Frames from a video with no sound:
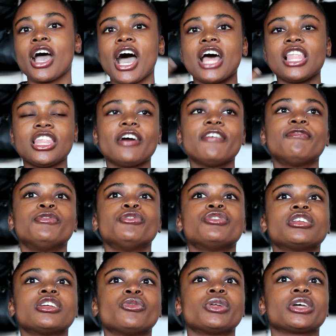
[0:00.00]
I love food,
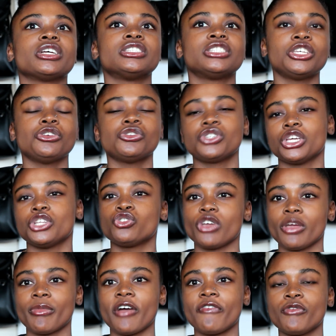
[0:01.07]
and I want to continue to
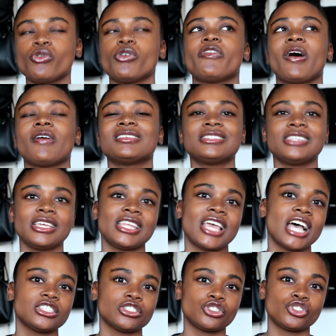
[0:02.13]
enjoy my food without seeing it as a